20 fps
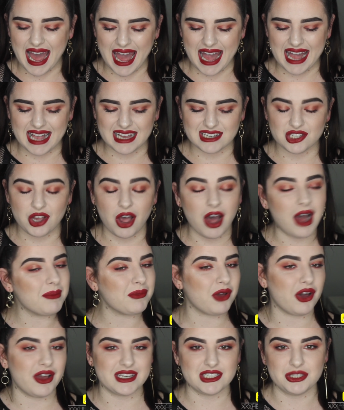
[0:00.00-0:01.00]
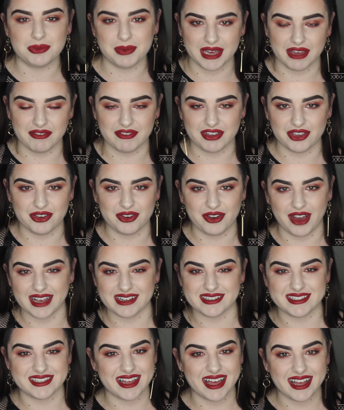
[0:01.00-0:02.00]
and I'm going to be giving you
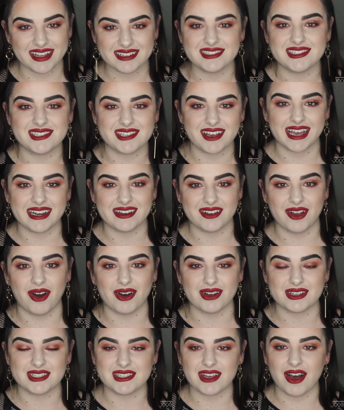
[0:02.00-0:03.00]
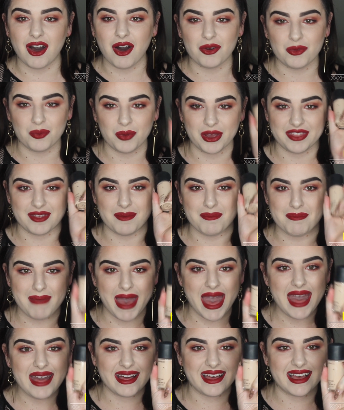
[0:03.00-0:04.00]
guys the inside goss on whether
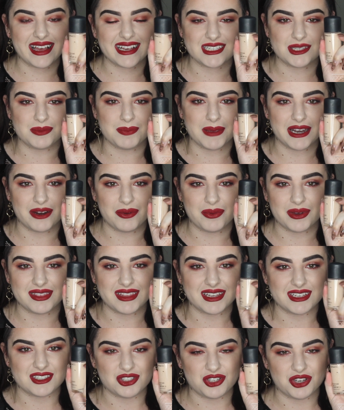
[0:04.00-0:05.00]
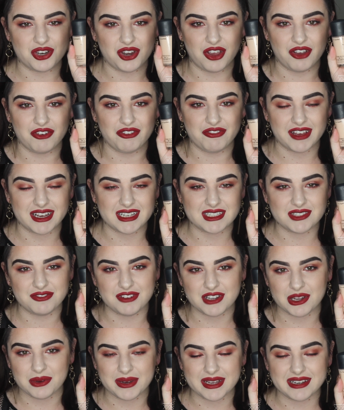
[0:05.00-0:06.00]
MAC is better with their Studio Fix
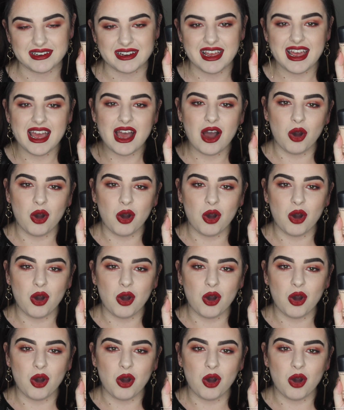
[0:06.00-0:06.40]
Fluid